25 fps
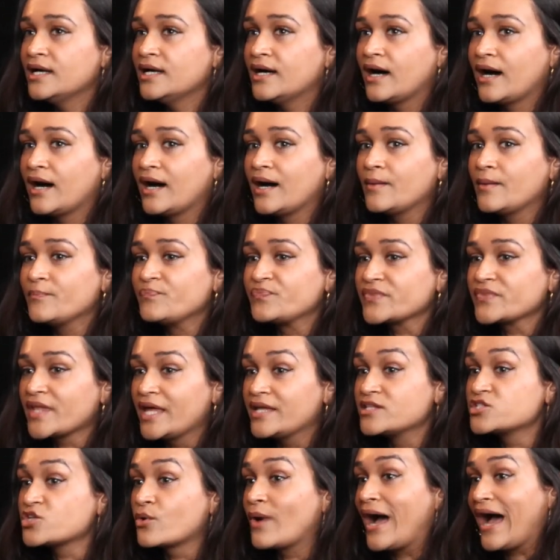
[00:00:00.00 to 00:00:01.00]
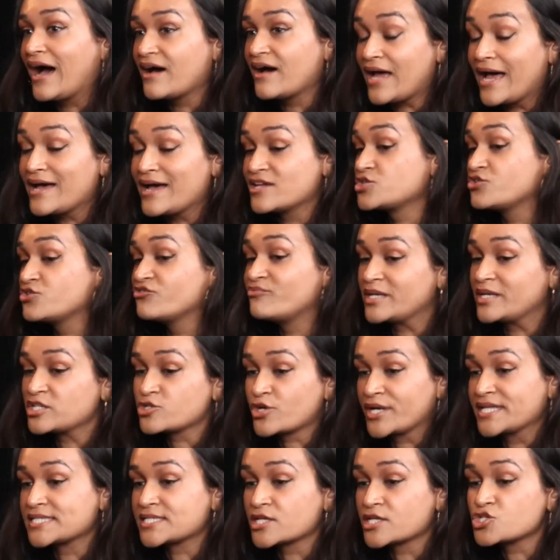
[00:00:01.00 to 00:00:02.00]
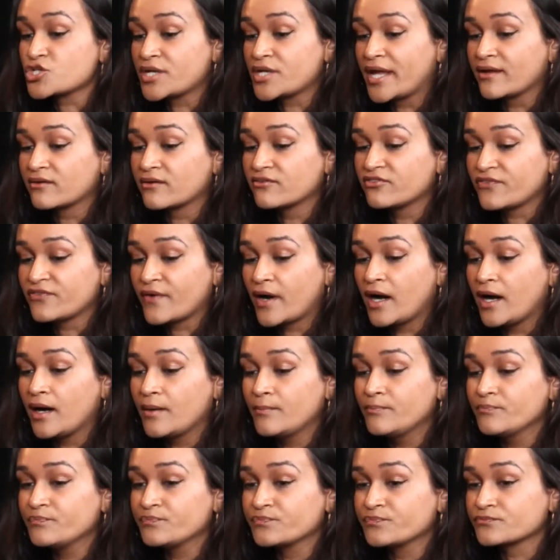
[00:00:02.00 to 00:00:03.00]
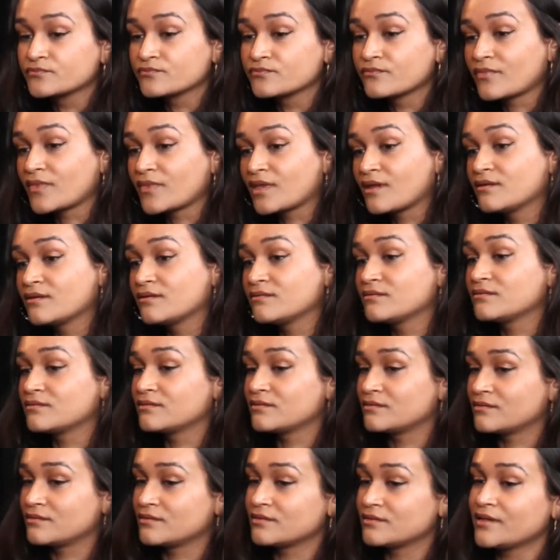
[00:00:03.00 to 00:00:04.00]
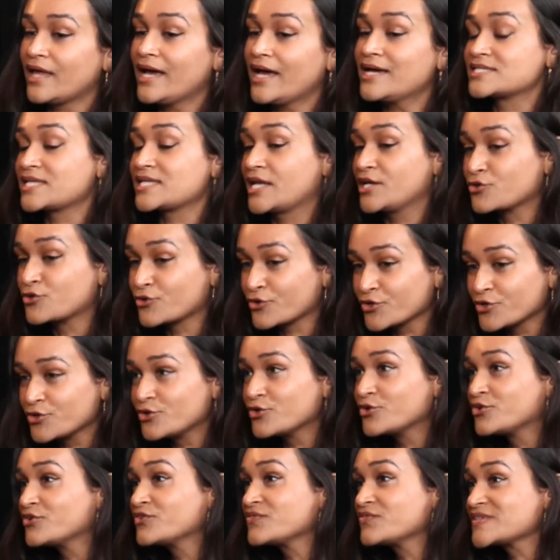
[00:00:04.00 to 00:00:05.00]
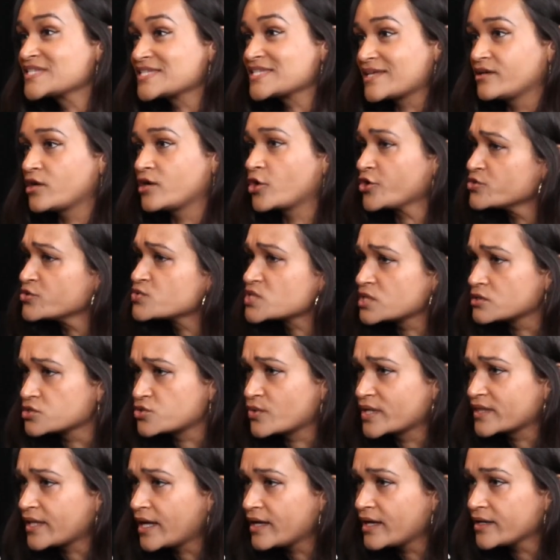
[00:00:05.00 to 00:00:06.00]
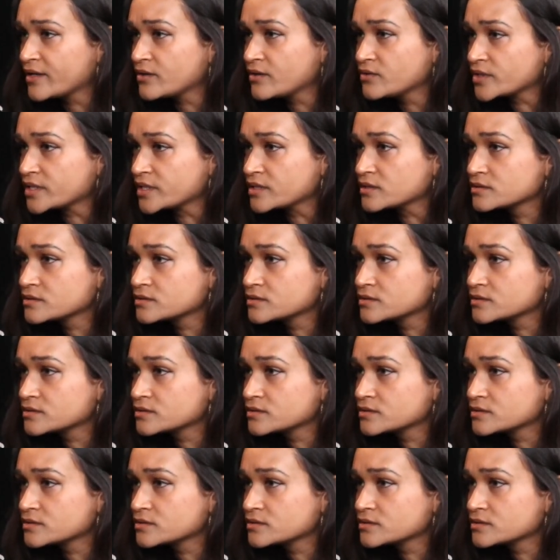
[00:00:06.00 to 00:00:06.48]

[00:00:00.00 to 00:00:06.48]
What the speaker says: And so as you've been transitioning from SA Grooves, and are you still doing that now, or?